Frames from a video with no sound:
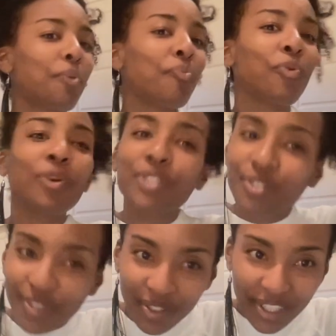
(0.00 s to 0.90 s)
more
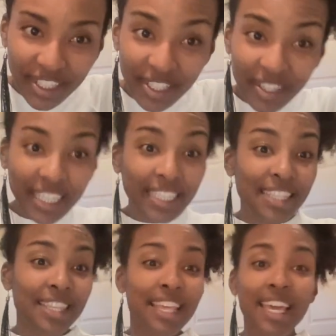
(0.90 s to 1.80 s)
devoted to
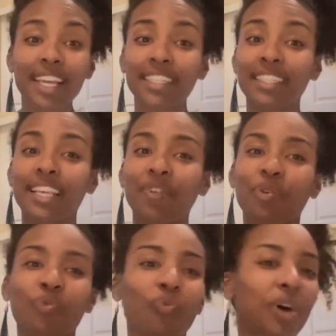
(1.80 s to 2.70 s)
these things that
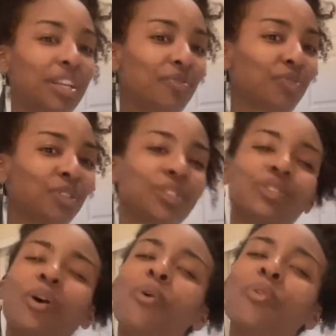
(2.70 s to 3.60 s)
we've wanted for
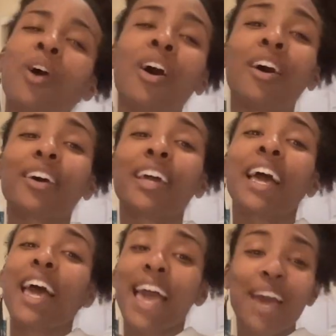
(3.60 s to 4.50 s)
so
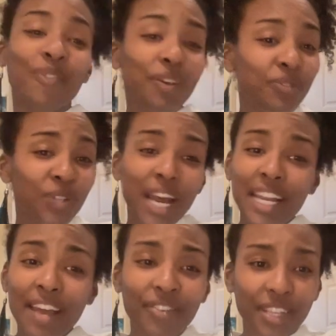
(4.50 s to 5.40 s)
long. And we've
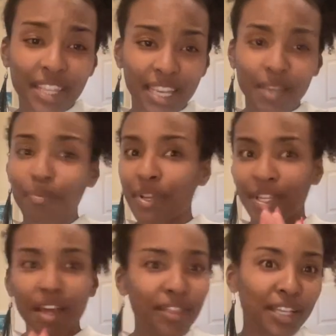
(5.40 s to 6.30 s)
tried everything,
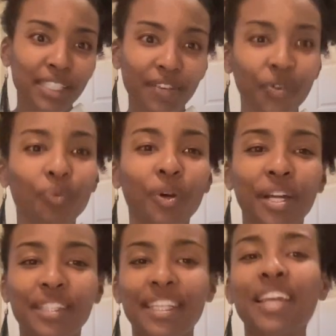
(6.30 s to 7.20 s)
but nothing's ever
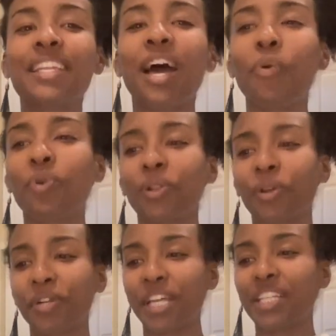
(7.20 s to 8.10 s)
worked. And now we're
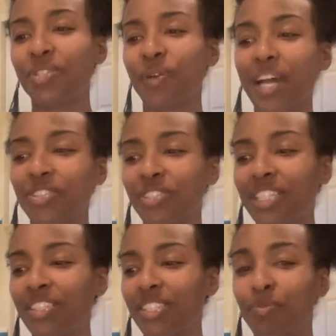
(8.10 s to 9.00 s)
learning to
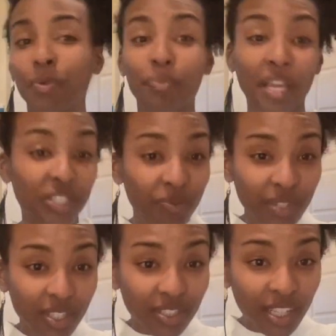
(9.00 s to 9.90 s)
actually just be patient
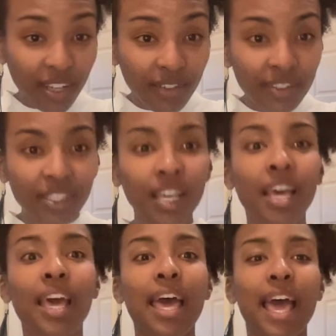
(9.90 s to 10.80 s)
with ourselves
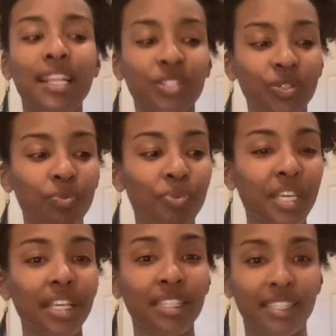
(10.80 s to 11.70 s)
and to
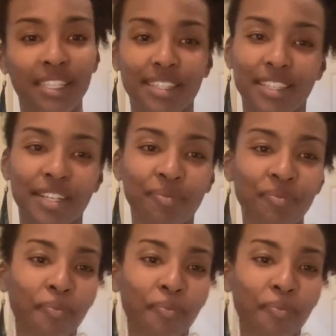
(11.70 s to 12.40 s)
be consistent.